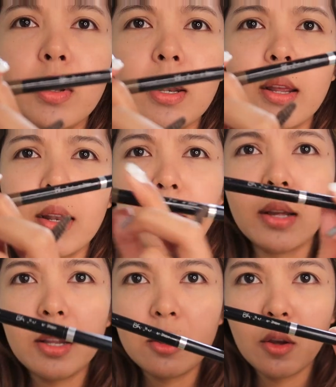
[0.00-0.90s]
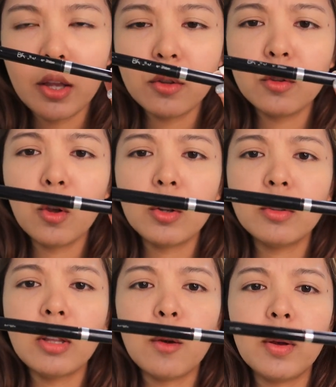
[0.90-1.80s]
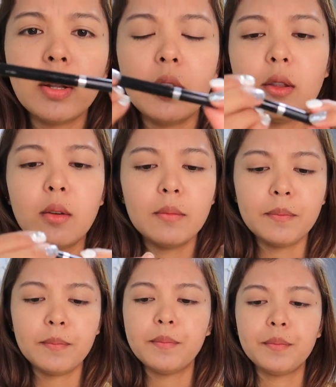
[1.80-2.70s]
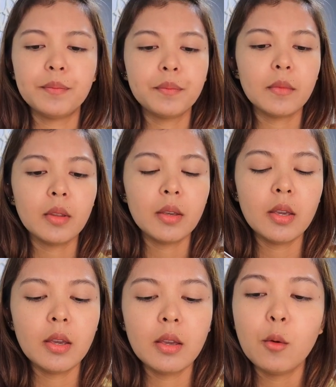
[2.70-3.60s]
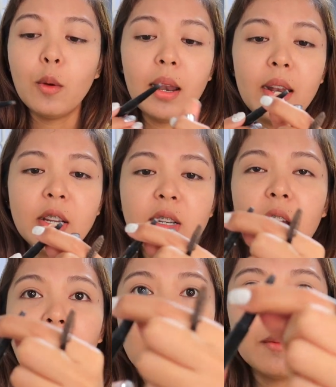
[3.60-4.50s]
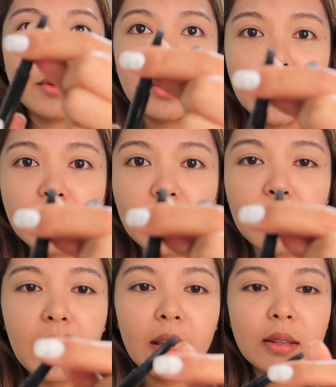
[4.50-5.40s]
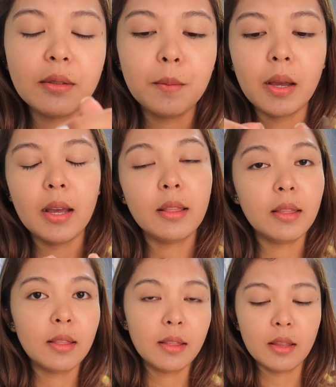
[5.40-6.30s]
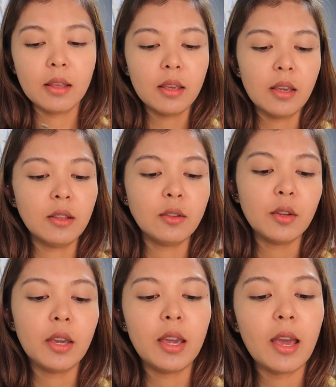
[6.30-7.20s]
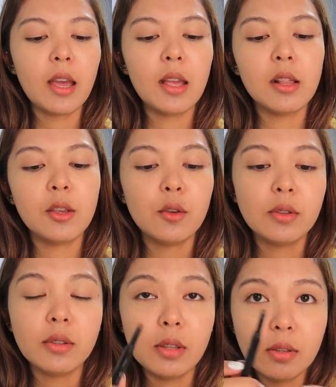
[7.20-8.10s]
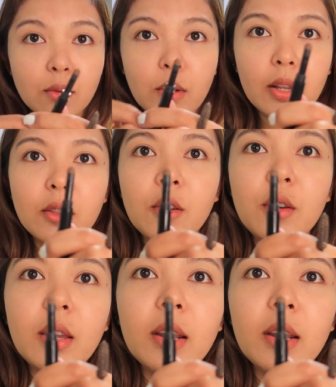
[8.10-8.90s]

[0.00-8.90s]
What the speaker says: nila na ganito. I don't know anong tawag dito. Wala na siya. Ubus na siya, guys. But, it's okay. I'll use this one. Ito yung